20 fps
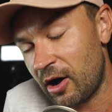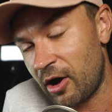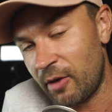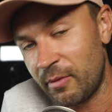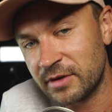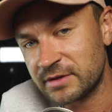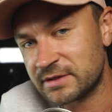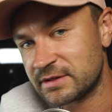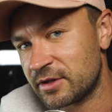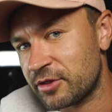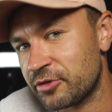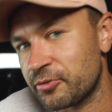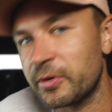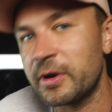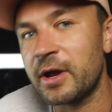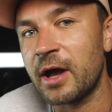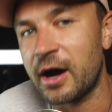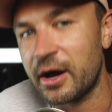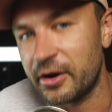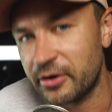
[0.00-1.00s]
almost
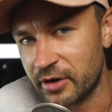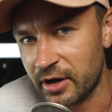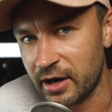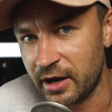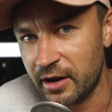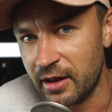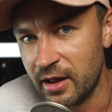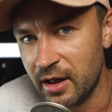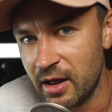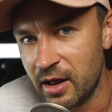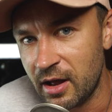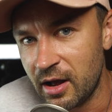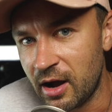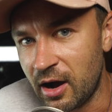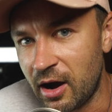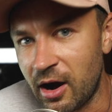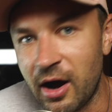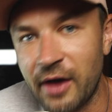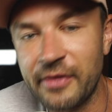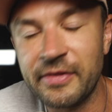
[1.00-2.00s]
300
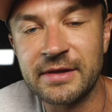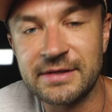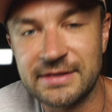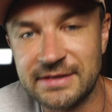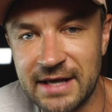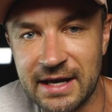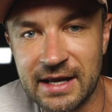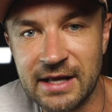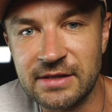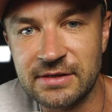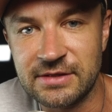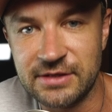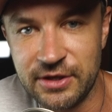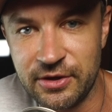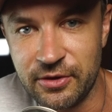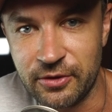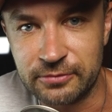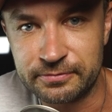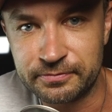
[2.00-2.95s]
on the second 2.